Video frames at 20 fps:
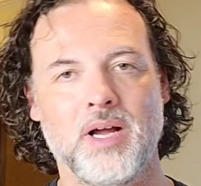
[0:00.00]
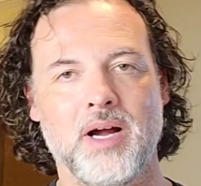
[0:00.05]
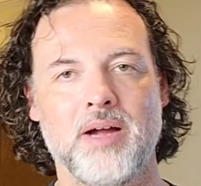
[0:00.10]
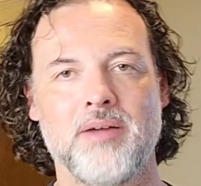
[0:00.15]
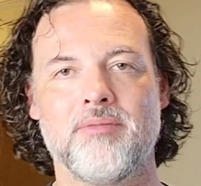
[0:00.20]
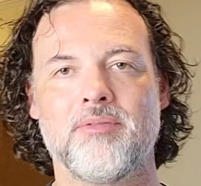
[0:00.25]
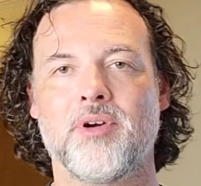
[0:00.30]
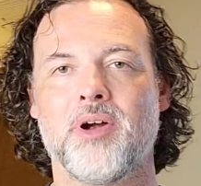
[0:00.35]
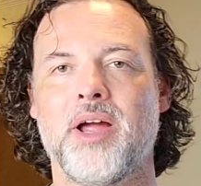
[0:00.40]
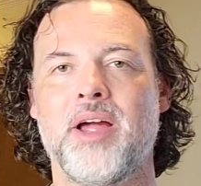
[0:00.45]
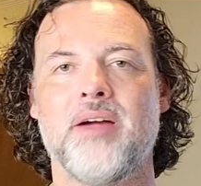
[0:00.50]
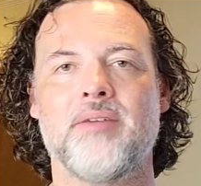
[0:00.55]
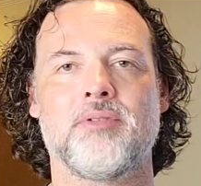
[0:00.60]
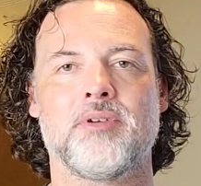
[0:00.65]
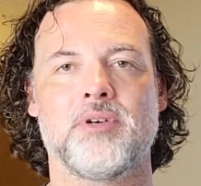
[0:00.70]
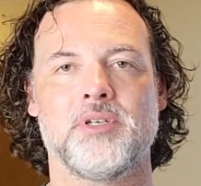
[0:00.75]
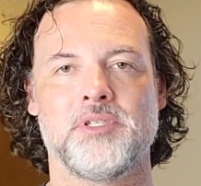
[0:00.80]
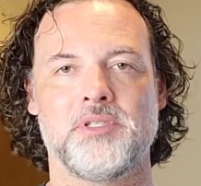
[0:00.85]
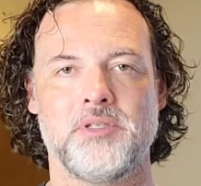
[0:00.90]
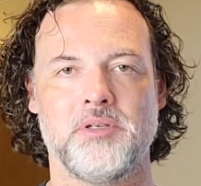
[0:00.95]
I am
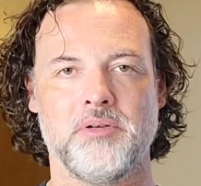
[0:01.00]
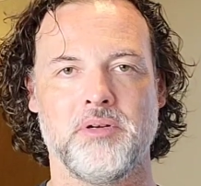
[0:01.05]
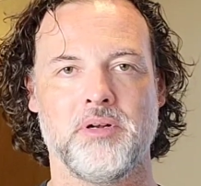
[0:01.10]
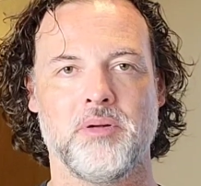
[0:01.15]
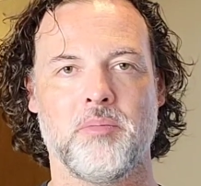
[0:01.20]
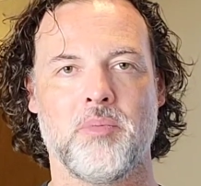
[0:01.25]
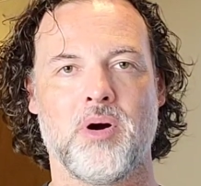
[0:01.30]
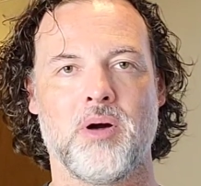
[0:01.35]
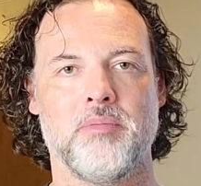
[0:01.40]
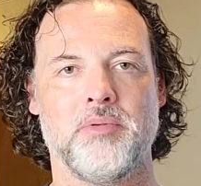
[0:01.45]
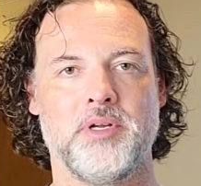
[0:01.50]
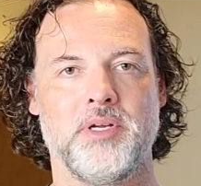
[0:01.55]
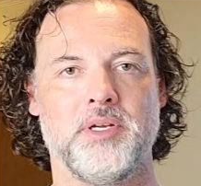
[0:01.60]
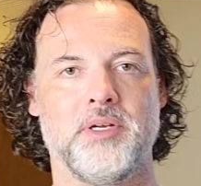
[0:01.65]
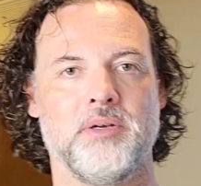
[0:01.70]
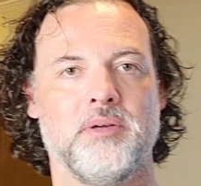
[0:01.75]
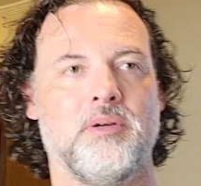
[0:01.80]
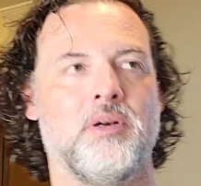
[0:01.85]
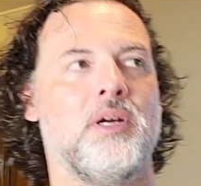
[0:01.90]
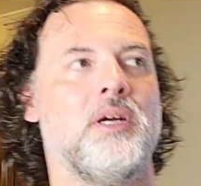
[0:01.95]
forever a student of
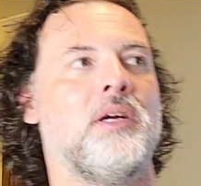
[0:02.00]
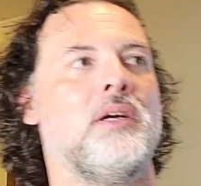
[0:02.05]
barbecue.